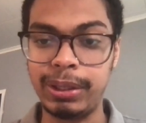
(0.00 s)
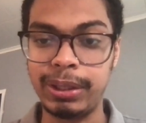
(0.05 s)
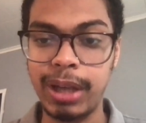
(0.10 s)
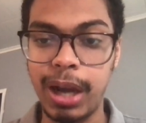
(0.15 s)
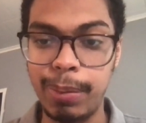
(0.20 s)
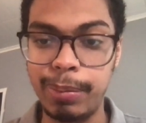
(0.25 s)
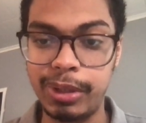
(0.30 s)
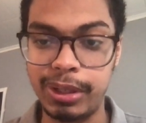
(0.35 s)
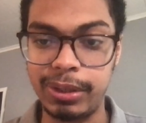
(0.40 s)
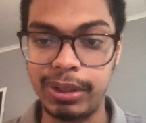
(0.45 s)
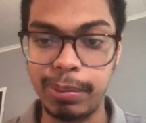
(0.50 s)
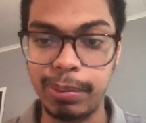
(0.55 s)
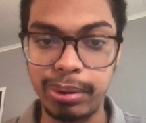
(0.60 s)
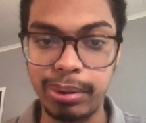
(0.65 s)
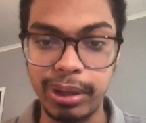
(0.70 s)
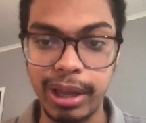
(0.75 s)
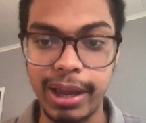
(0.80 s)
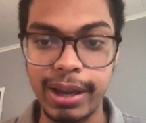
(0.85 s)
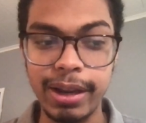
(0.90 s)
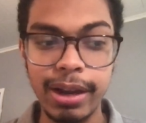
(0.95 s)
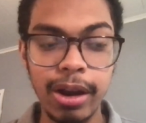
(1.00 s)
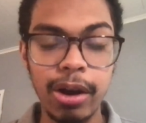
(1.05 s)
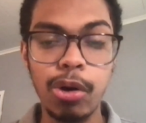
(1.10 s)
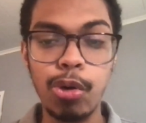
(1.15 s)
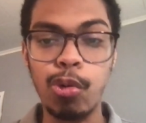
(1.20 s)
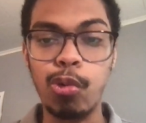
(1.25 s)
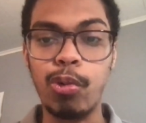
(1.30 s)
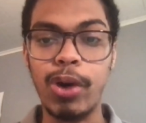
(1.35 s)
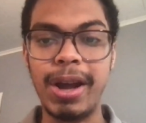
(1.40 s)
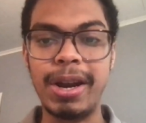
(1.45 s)
comes into play
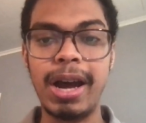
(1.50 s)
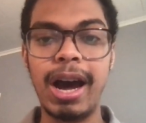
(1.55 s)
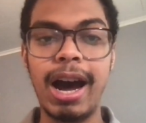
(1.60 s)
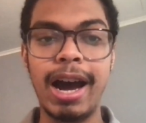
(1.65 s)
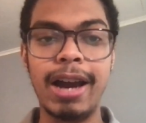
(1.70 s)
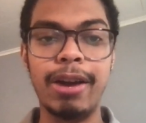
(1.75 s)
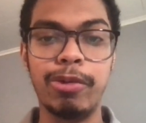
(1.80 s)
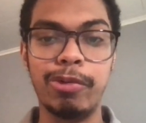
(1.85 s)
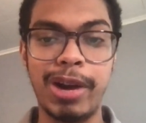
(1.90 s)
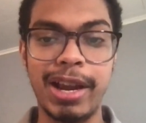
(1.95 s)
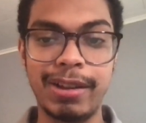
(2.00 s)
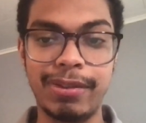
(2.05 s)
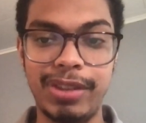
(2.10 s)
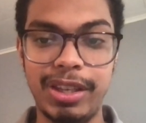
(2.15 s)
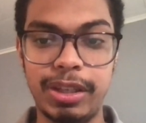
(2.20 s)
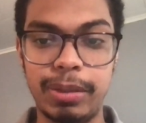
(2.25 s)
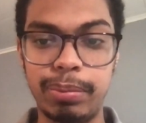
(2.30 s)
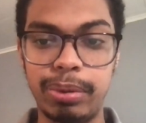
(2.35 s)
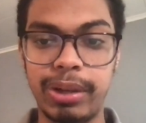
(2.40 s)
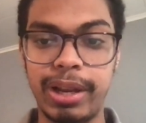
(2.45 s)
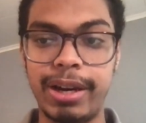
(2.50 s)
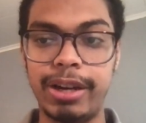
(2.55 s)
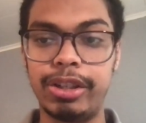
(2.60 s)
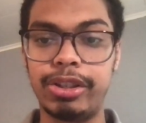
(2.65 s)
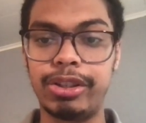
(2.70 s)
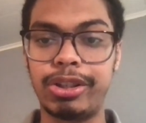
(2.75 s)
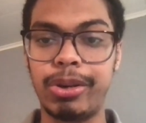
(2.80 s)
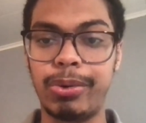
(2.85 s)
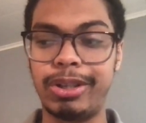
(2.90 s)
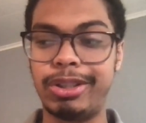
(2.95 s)
when I rank these players.
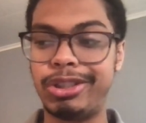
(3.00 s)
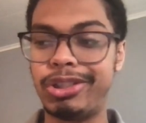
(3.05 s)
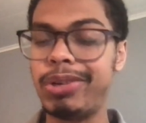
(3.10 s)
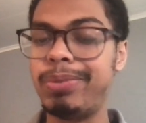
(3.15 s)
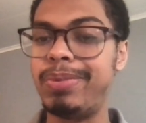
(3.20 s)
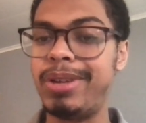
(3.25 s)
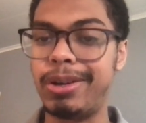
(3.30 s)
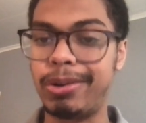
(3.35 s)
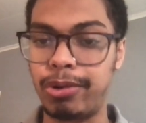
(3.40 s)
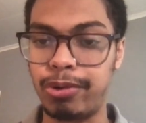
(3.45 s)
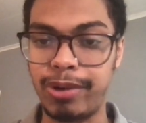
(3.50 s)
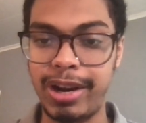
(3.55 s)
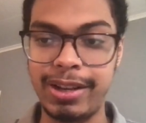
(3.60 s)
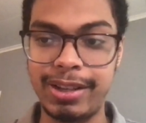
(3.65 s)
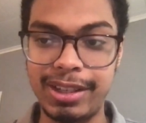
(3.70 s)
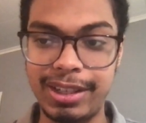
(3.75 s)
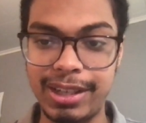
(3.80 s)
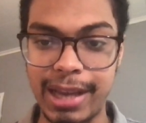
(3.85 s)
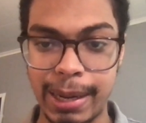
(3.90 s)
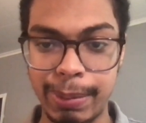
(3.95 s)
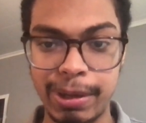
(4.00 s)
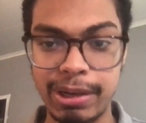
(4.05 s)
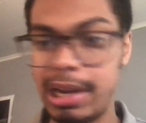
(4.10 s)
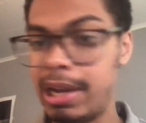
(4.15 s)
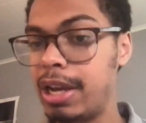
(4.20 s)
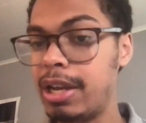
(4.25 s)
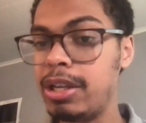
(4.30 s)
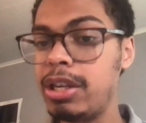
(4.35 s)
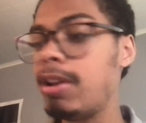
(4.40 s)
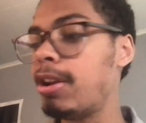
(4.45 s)
So it should be a great segment.
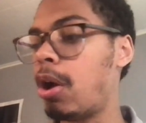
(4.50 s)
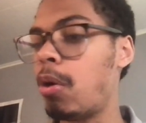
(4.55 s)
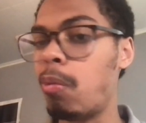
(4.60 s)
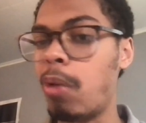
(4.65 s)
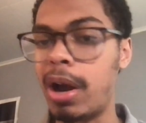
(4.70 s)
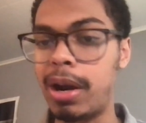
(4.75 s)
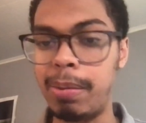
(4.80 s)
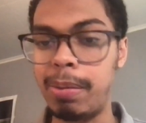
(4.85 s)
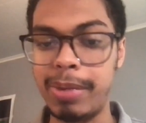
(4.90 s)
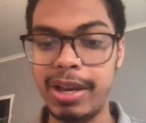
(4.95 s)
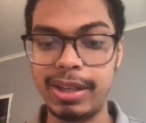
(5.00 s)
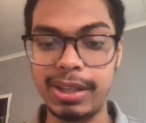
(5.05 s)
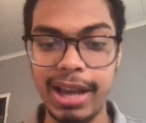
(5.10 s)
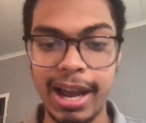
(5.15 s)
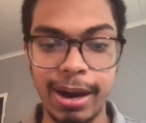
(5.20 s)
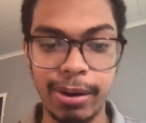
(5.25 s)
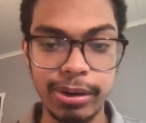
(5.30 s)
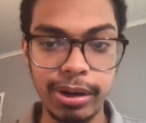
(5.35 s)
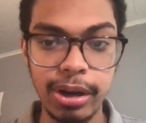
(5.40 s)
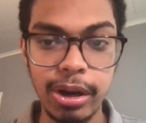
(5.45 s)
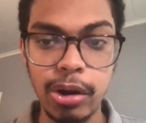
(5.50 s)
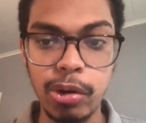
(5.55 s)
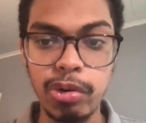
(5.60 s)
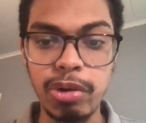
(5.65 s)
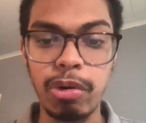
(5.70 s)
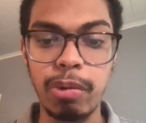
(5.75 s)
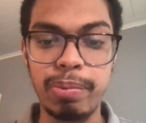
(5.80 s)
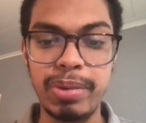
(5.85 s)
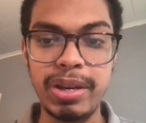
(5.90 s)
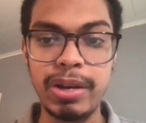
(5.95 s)
You don't want to miss out. We
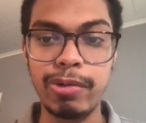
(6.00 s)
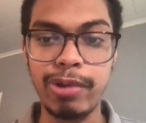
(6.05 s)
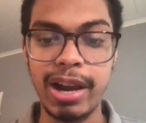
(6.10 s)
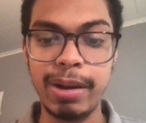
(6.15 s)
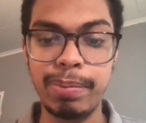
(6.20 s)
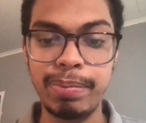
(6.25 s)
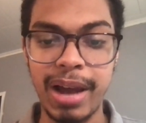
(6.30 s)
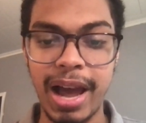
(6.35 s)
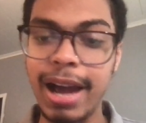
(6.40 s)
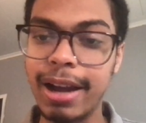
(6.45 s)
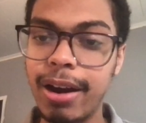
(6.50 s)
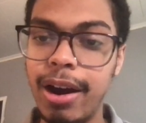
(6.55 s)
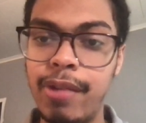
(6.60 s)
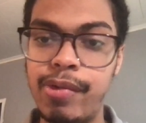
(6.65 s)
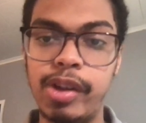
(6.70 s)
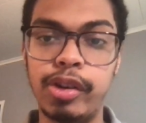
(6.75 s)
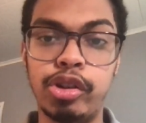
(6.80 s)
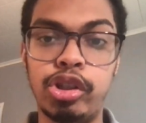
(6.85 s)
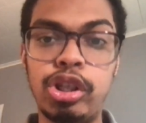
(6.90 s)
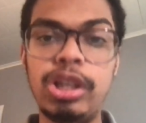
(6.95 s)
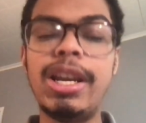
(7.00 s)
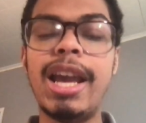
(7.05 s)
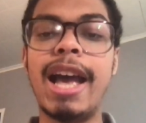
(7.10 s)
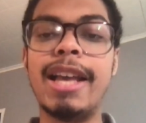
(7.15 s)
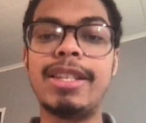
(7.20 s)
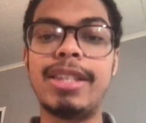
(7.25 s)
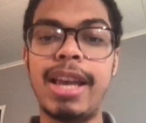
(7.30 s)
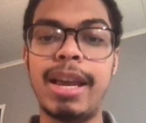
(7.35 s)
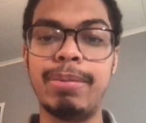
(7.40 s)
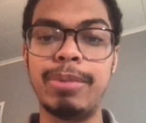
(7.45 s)
will be right back on the
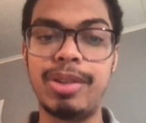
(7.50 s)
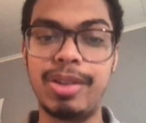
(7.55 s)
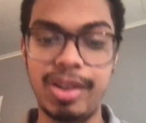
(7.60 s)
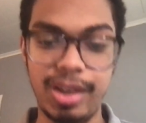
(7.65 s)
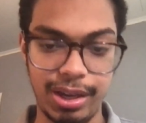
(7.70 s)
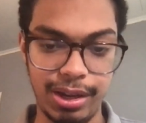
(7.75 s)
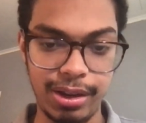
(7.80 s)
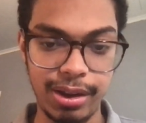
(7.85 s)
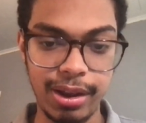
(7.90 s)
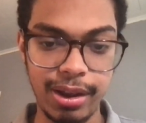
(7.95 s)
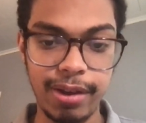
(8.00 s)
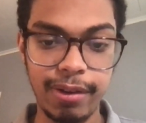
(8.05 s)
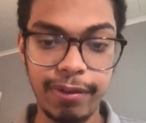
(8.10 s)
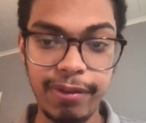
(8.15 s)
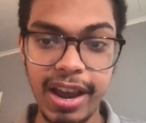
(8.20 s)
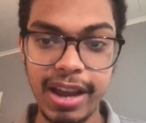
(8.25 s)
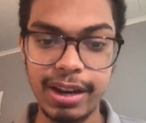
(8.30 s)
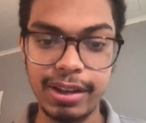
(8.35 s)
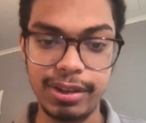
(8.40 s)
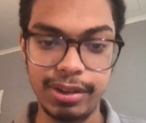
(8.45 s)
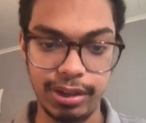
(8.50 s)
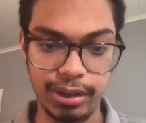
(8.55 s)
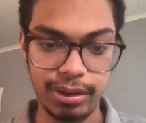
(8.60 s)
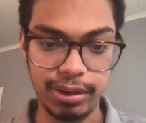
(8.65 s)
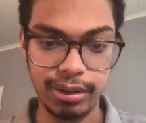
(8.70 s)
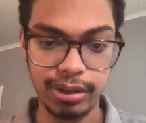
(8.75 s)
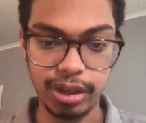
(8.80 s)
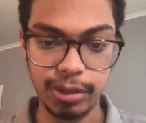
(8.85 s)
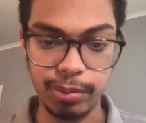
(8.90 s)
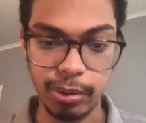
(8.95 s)
GSMC Fantasy
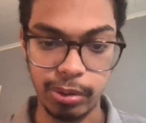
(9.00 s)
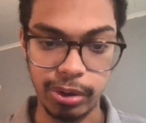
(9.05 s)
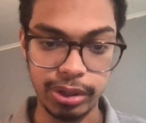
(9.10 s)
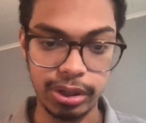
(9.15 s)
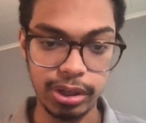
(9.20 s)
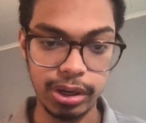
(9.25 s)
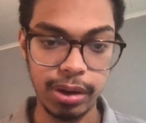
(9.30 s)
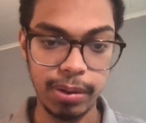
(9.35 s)
Sports